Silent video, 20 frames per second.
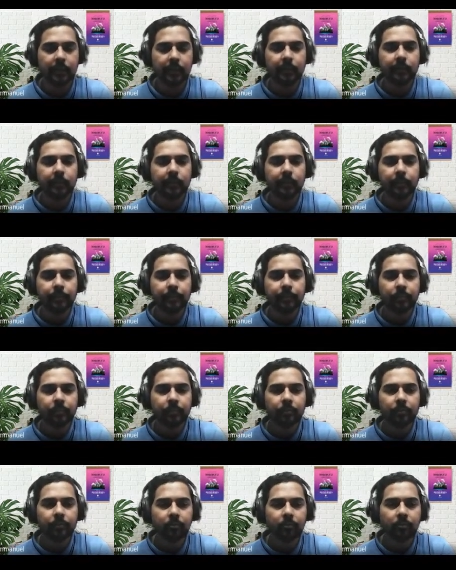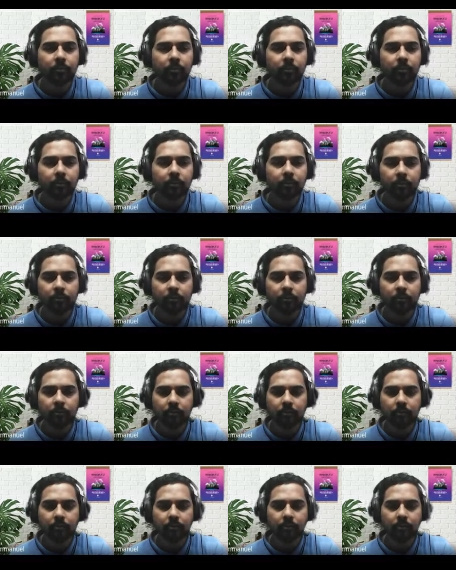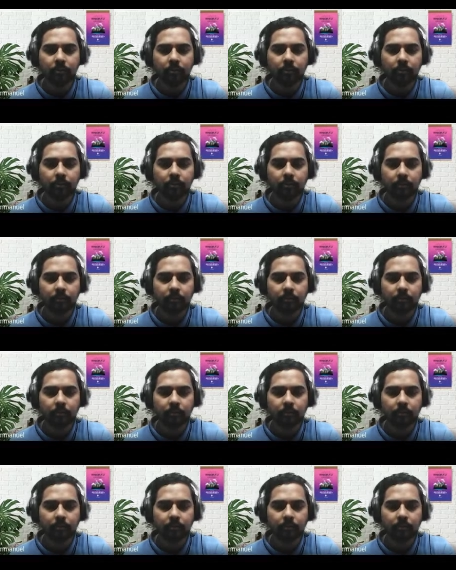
Nothing is said.